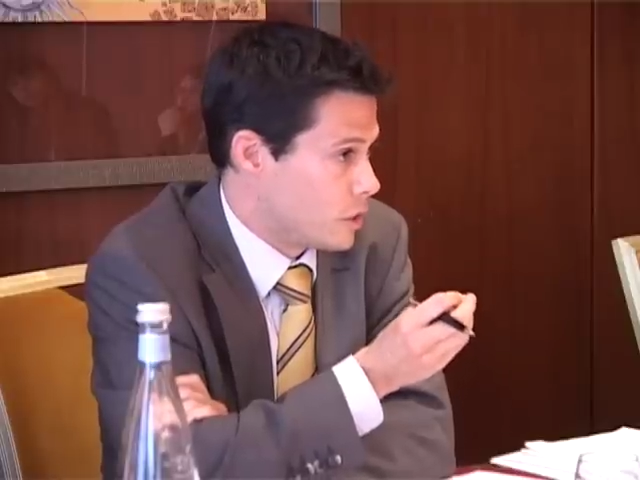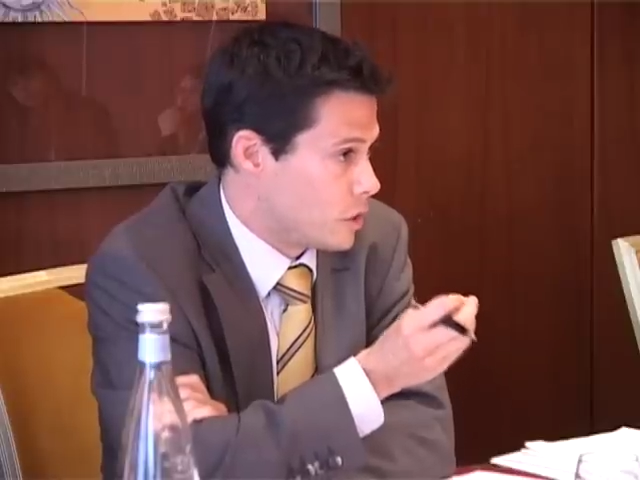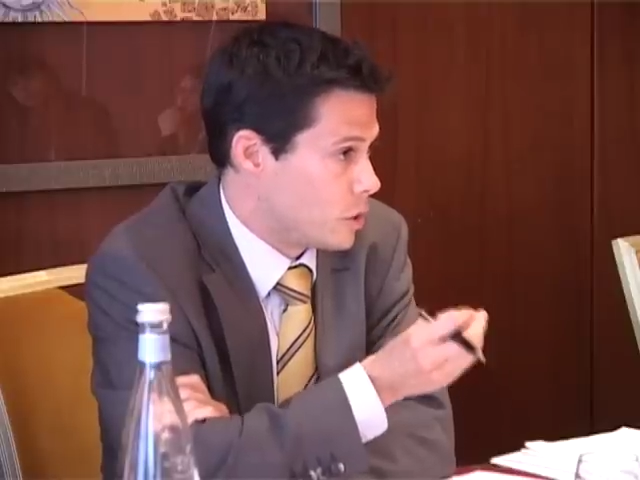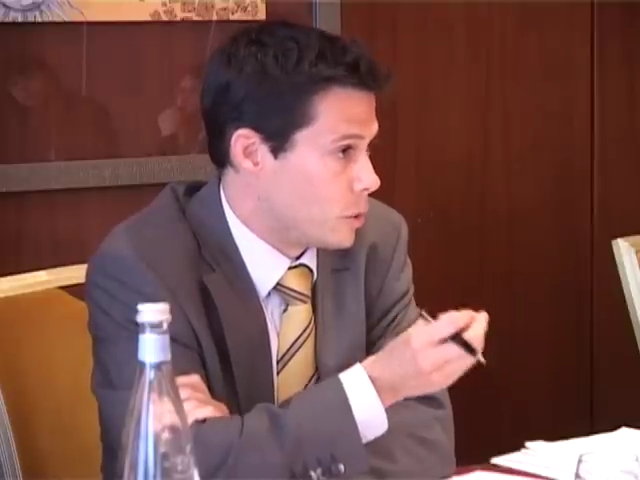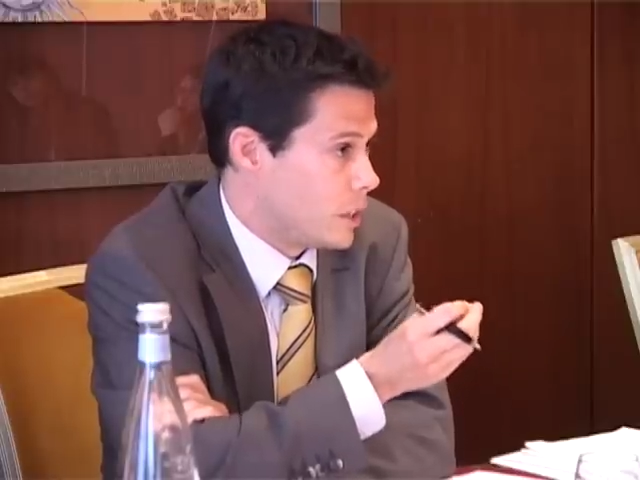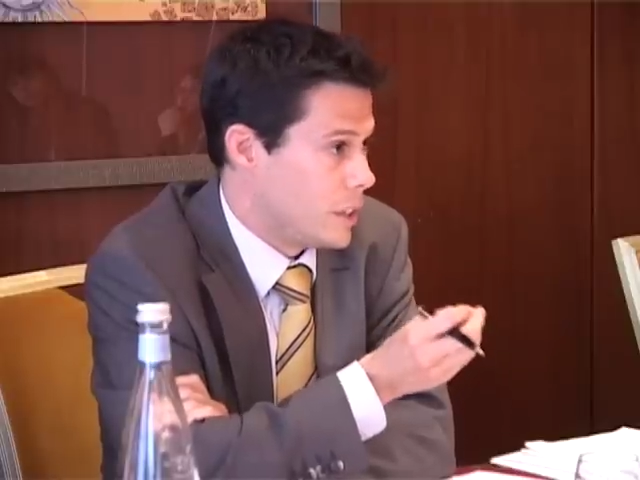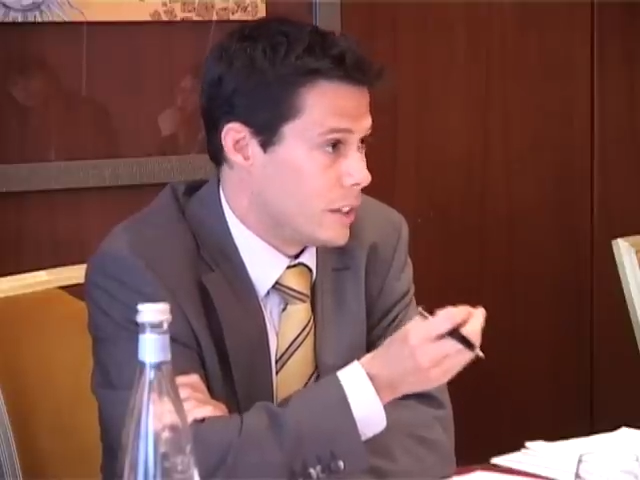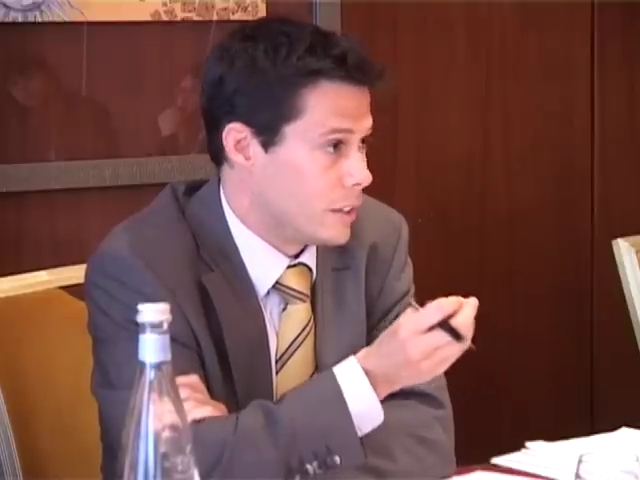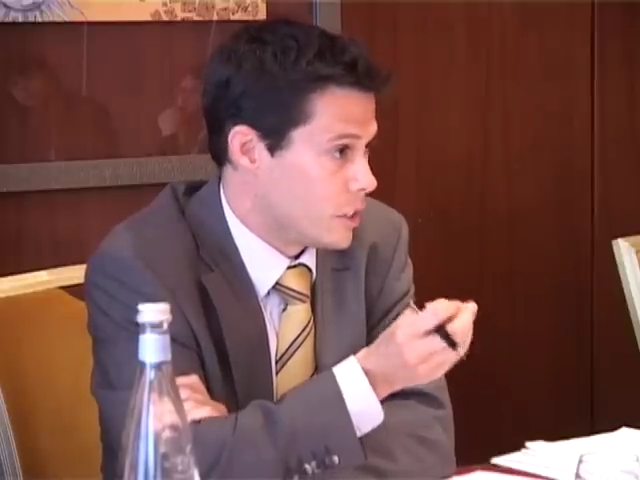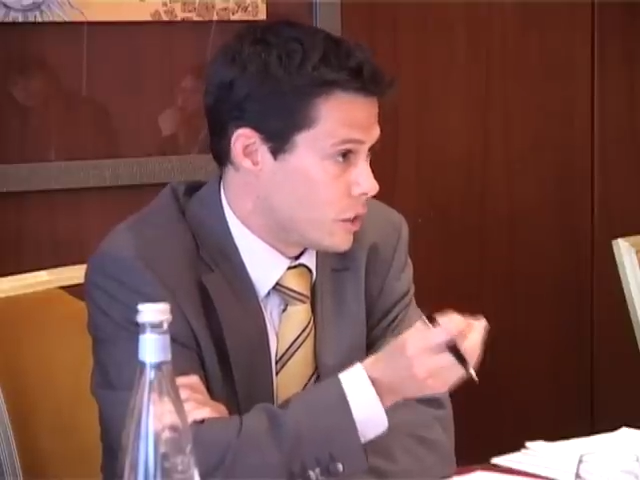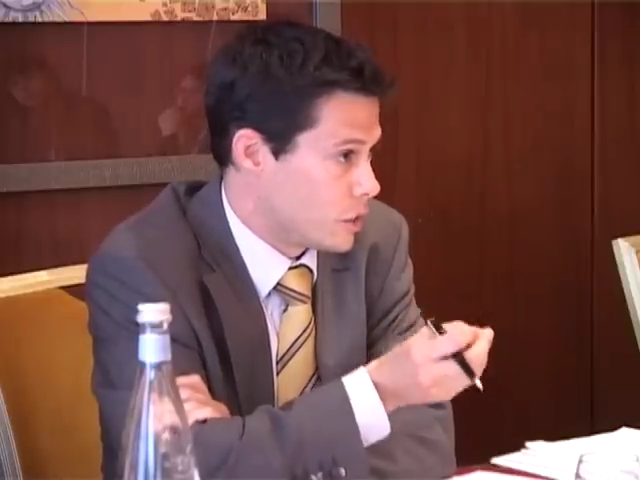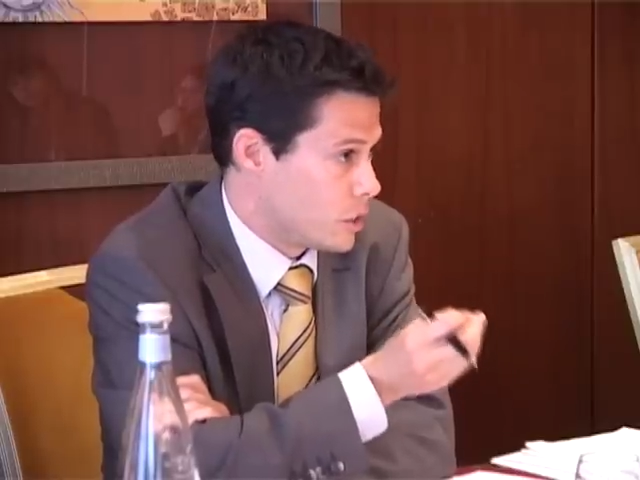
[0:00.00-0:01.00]
to hear
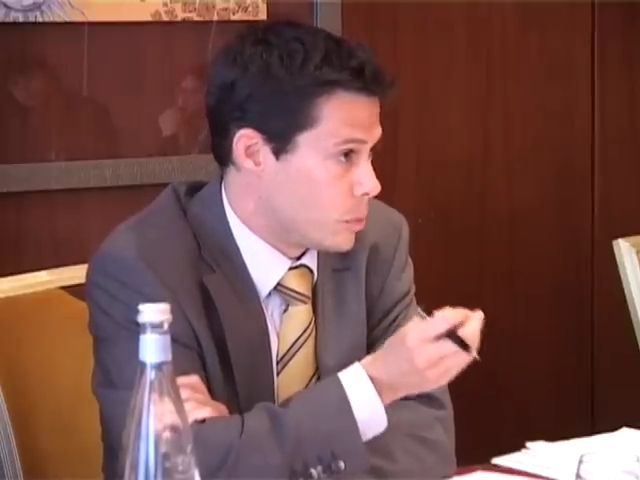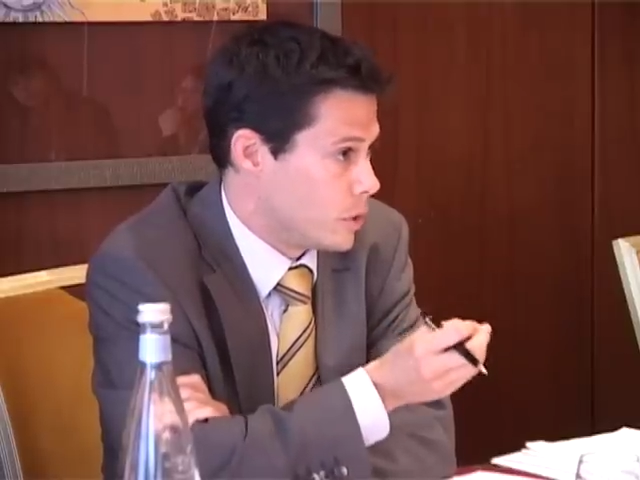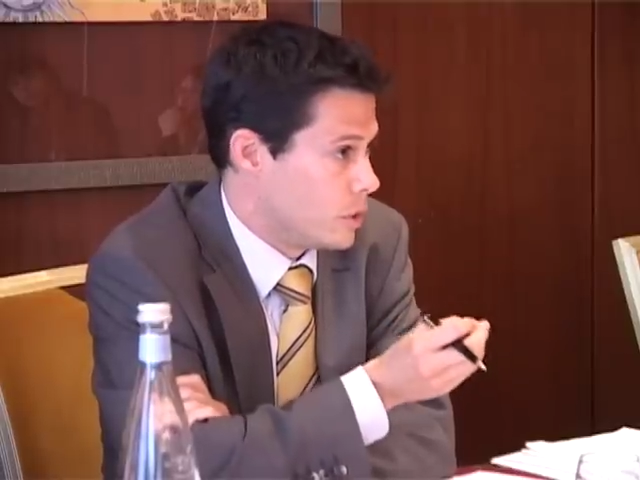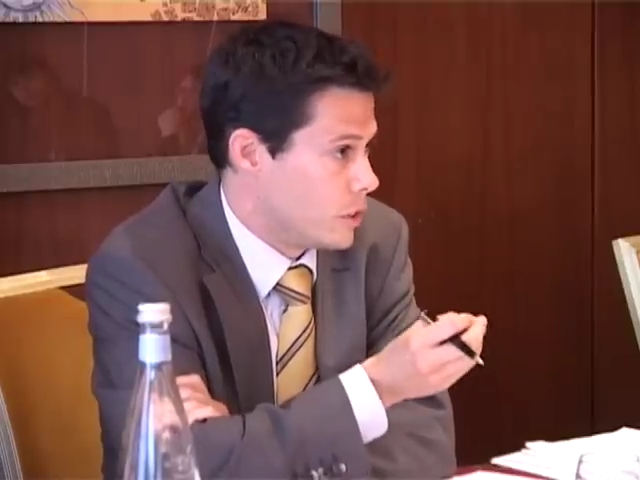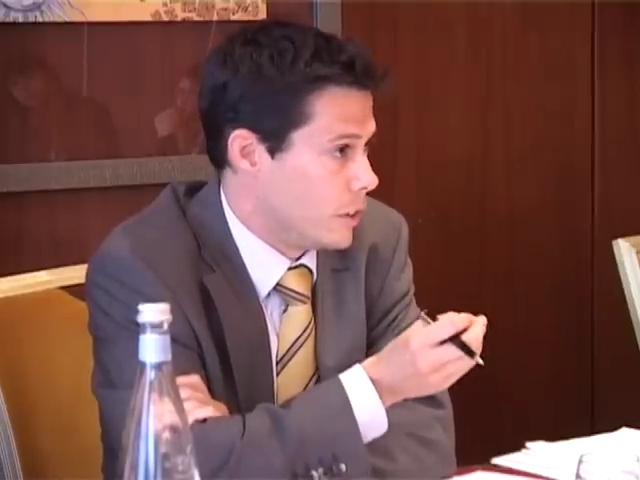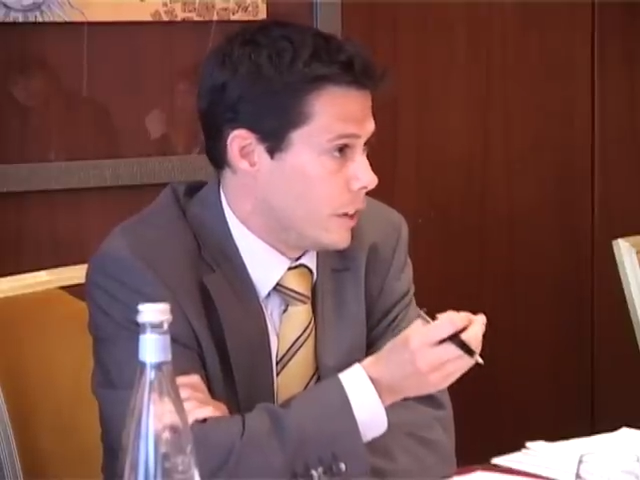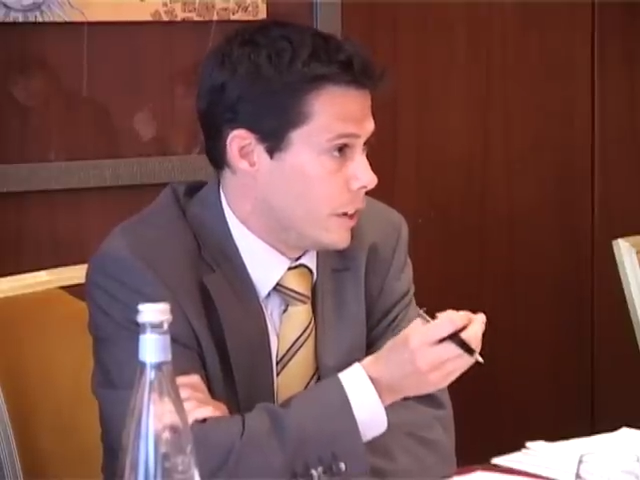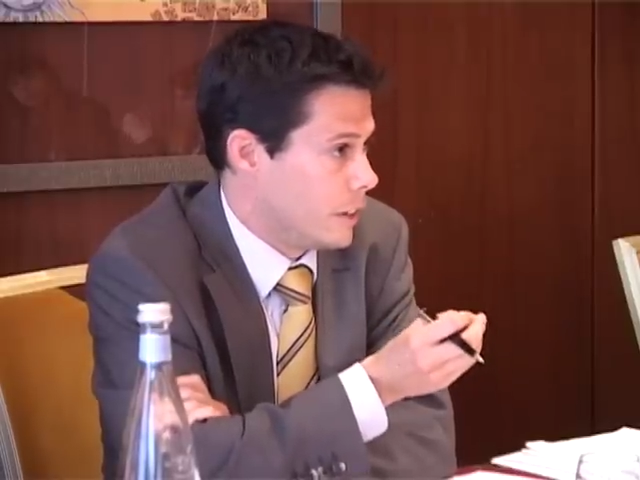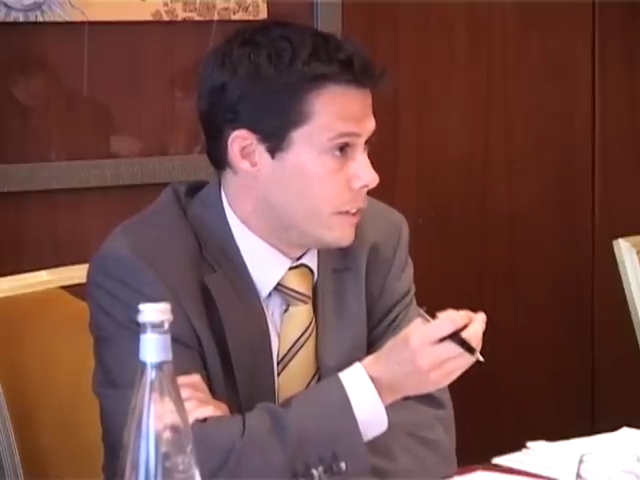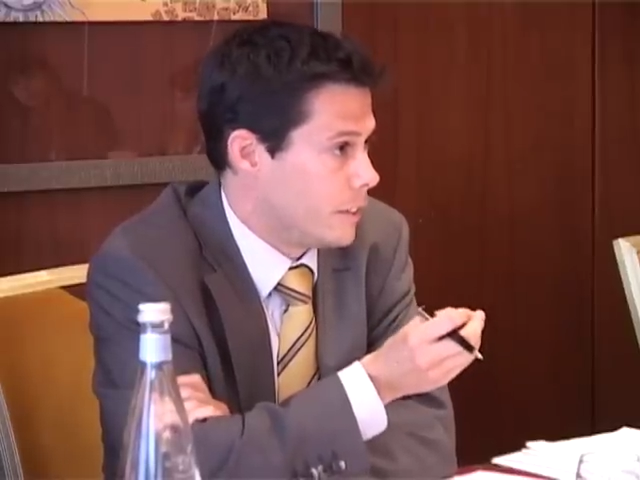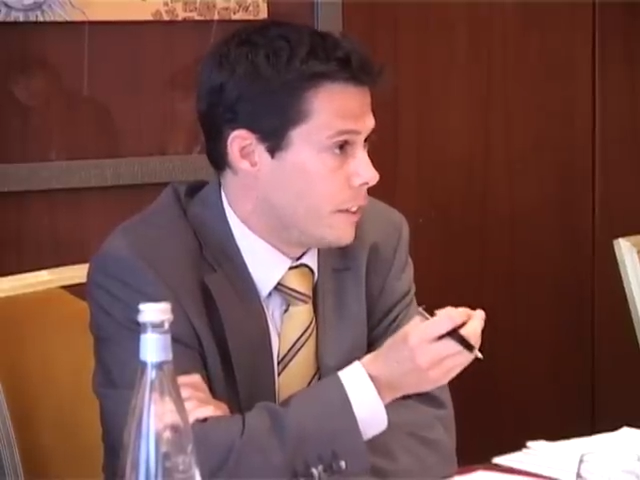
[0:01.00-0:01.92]
this dispute today.